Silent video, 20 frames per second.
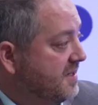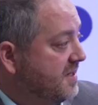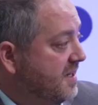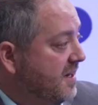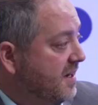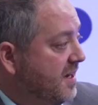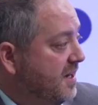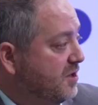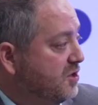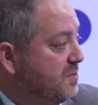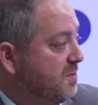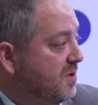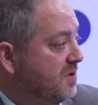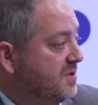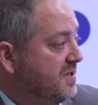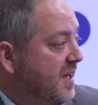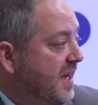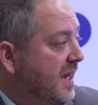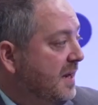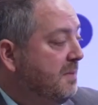to that customer's
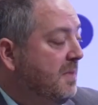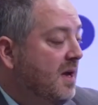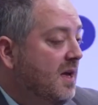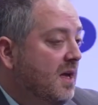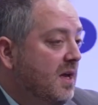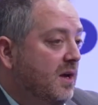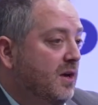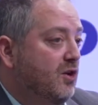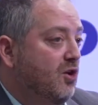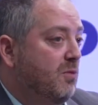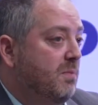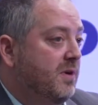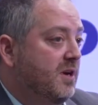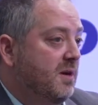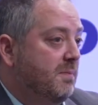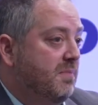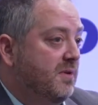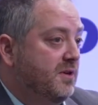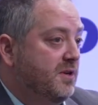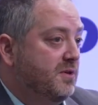name. It'd open
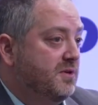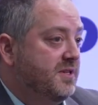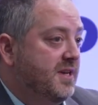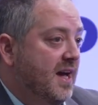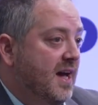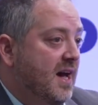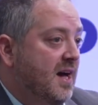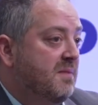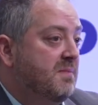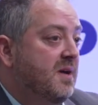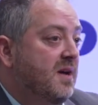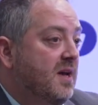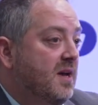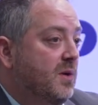up a new tab.